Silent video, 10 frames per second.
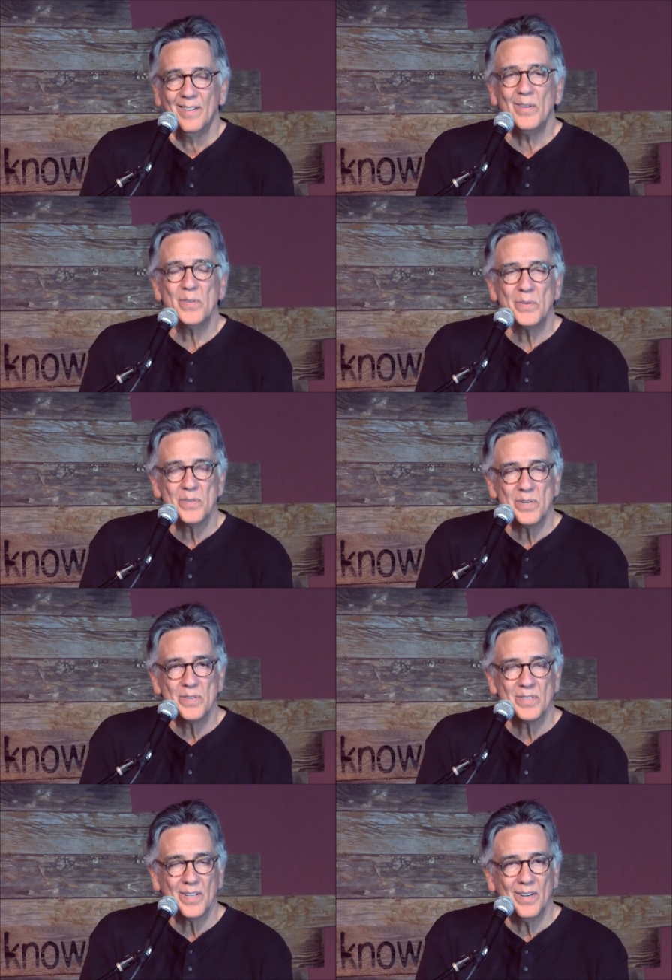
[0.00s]
all those
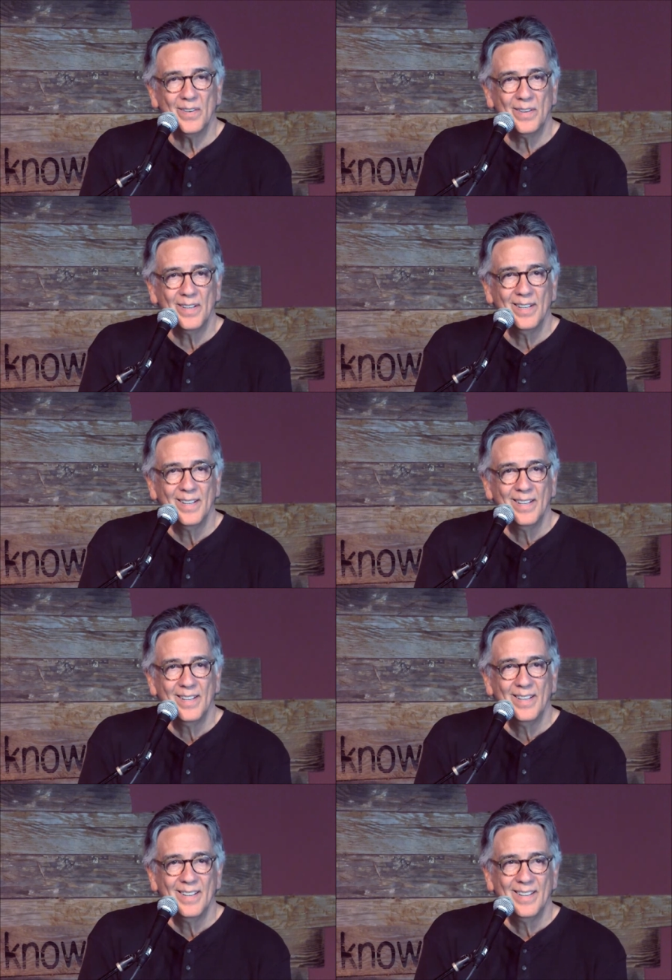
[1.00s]
years ago,
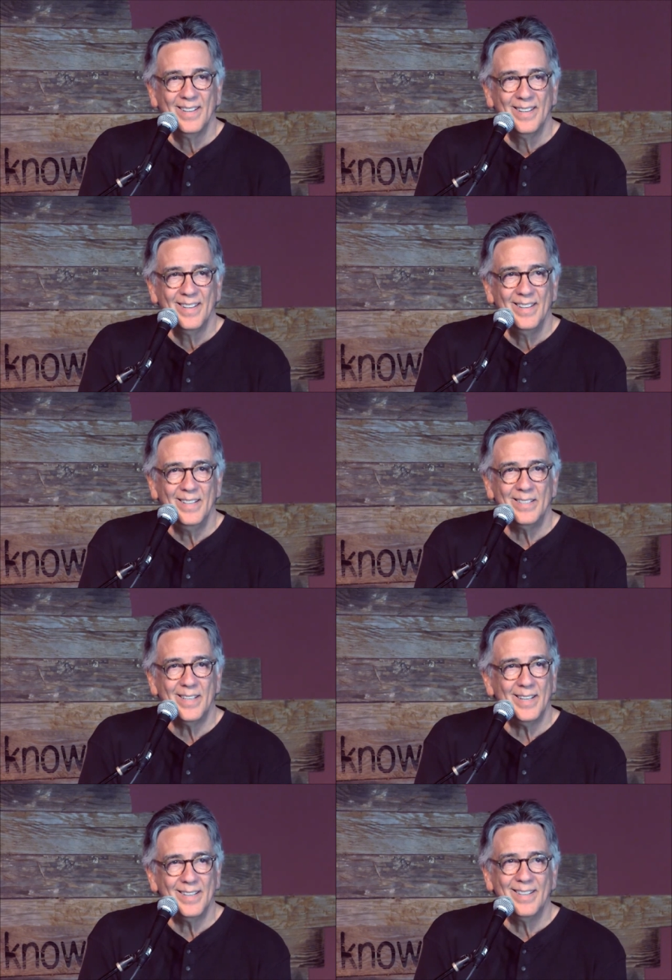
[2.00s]
he
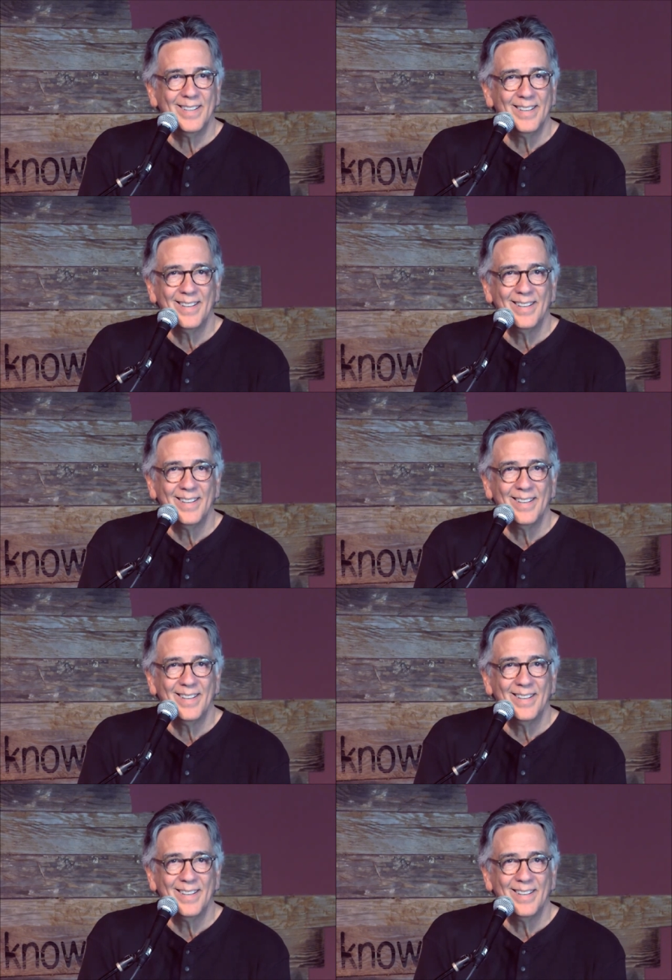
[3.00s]
said,